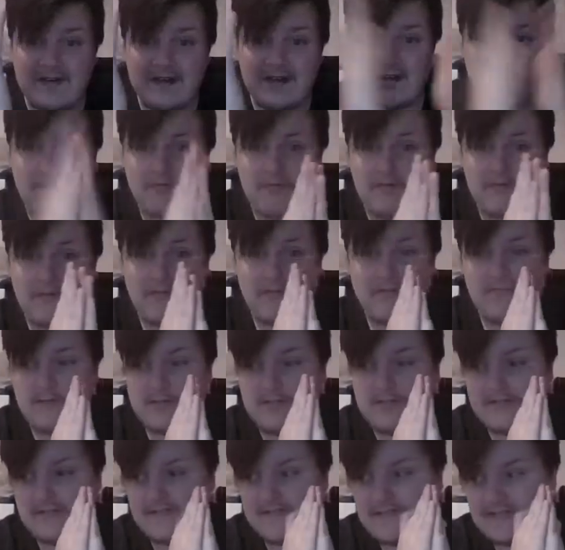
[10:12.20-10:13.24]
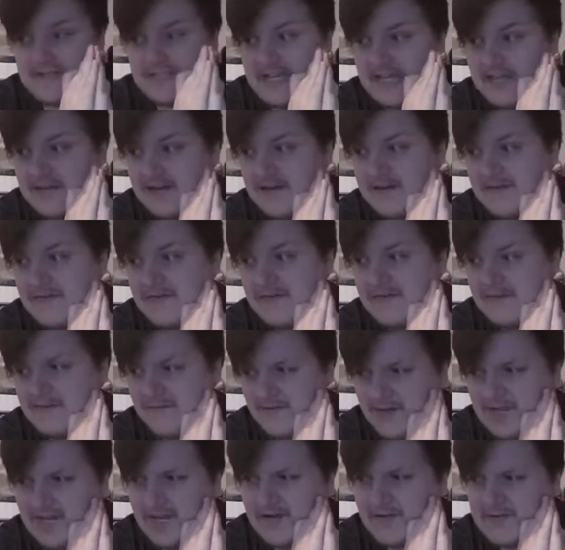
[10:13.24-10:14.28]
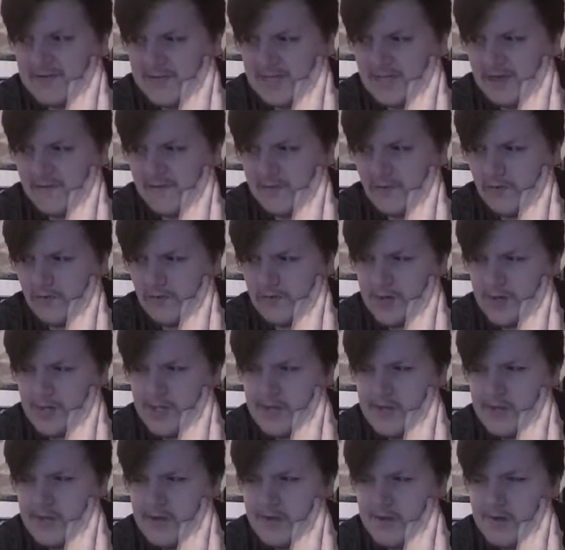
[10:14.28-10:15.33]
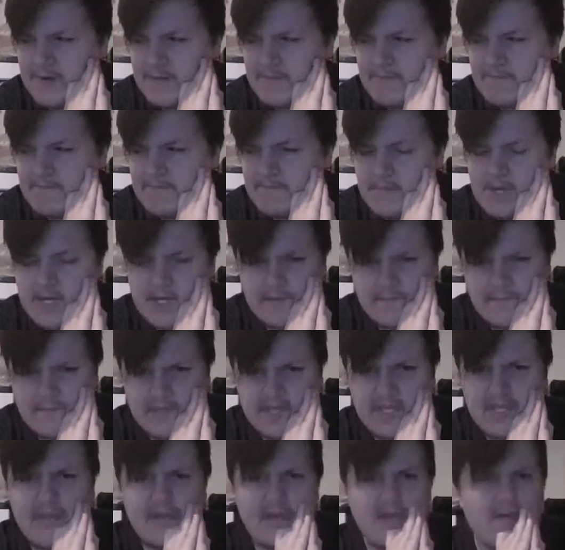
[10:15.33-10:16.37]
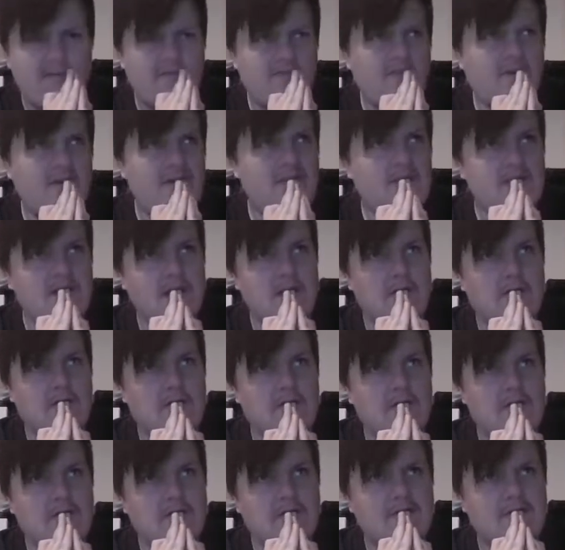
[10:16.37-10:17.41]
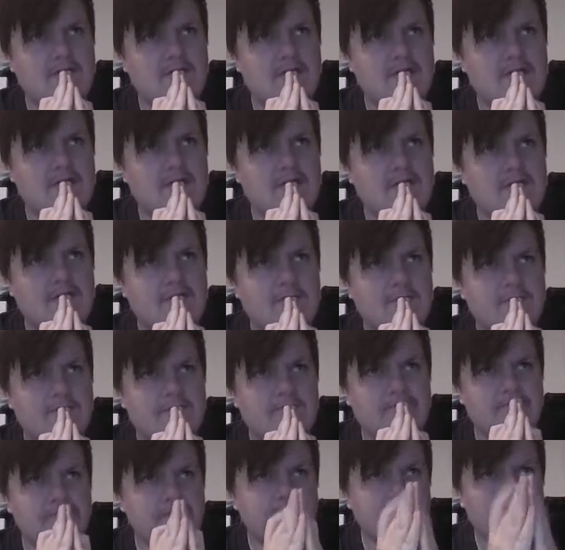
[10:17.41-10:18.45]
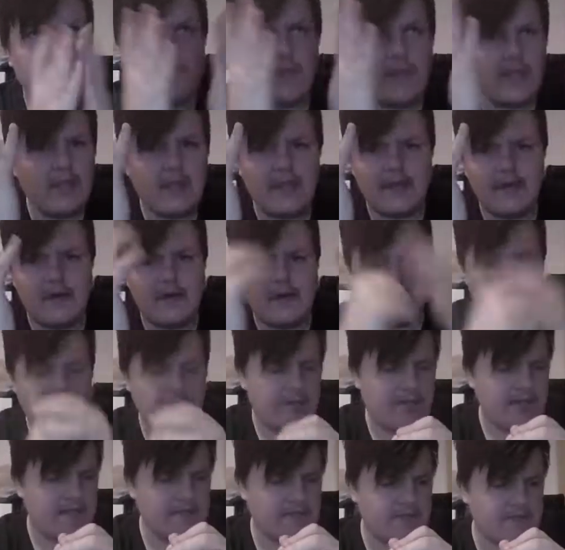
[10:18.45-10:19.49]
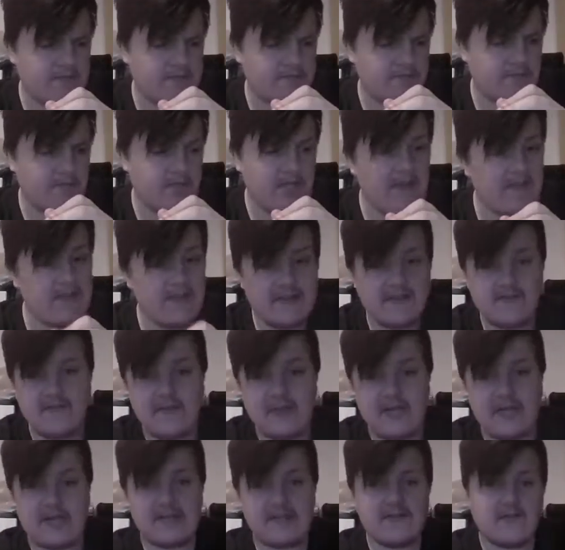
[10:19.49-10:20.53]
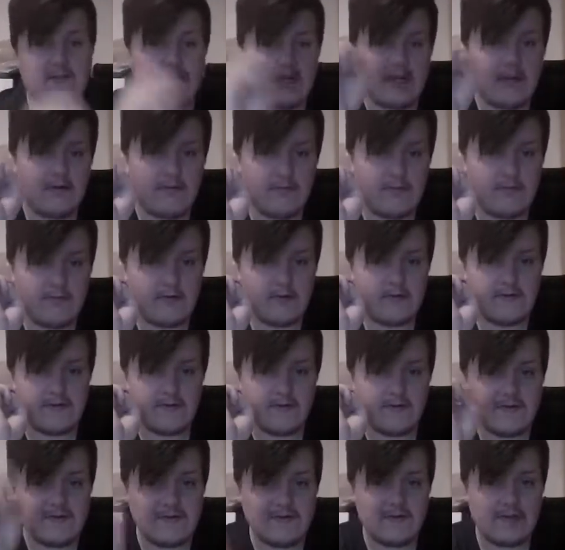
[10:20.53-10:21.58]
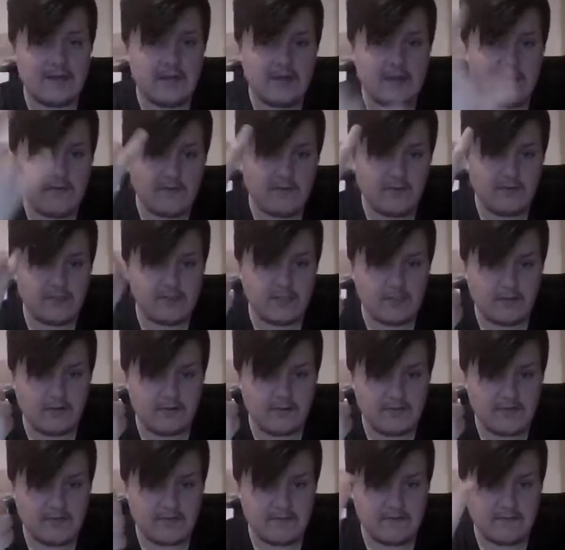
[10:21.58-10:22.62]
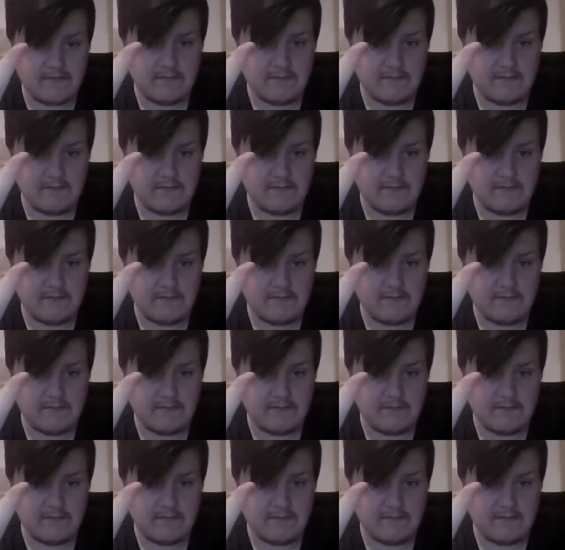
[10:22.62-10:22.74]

I can't really think of much else to say. Next video I'll see you for might be a Fight the Night review this weekend. It all depends. But yeah, that's for then, that's for now. As always, thank you for watching, you're awesome.